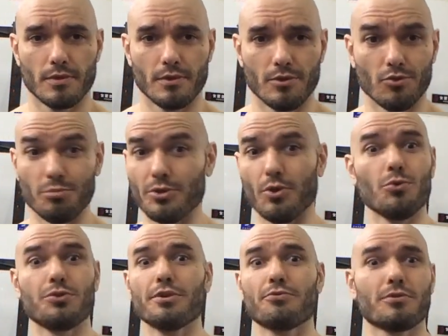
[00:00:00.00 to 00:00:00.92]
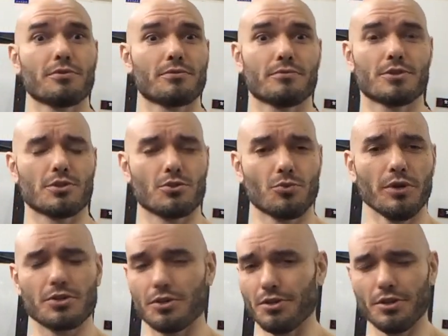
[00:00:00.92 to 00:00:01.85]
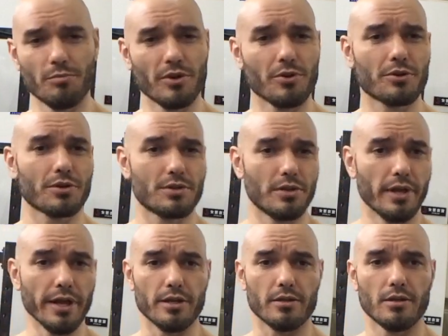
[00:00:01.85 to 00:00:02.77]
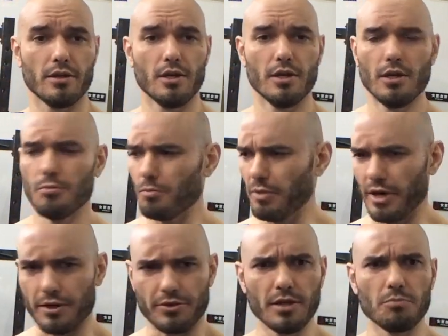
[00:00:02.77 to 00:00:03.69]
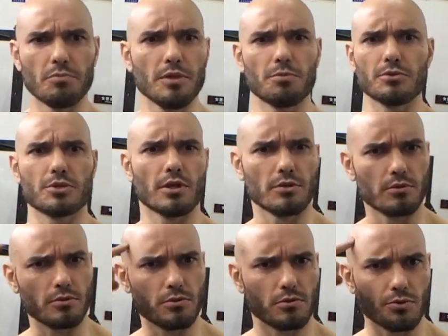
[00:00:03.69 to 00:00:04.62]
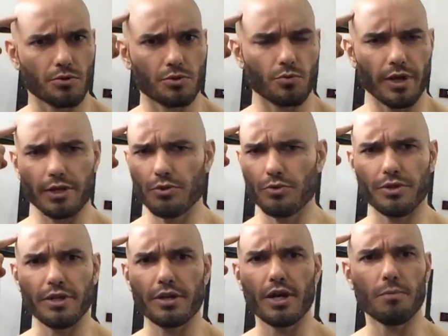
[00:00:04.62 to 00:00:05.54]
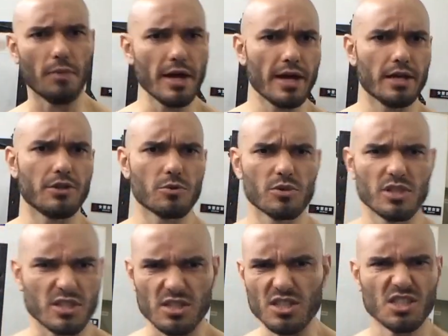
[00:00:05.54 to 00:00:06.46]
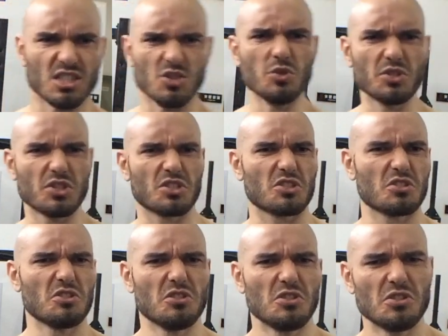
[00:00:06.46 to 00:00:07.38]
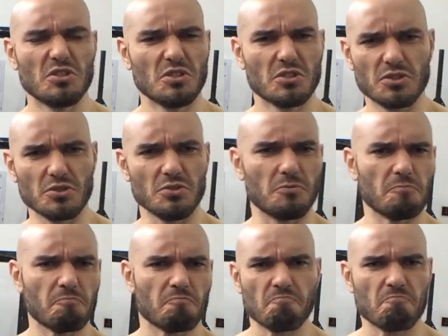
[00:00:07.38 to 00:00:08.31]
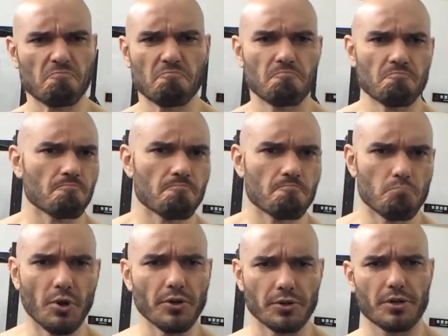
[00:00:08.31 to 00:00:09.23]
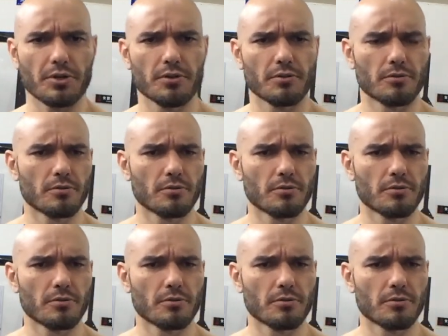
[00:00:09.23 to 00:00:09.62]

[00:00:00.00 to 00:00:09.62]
It would be a whole different situation in America today. But back then, people saw George Wagner and they got mad. They were like, oh, who is this little punk?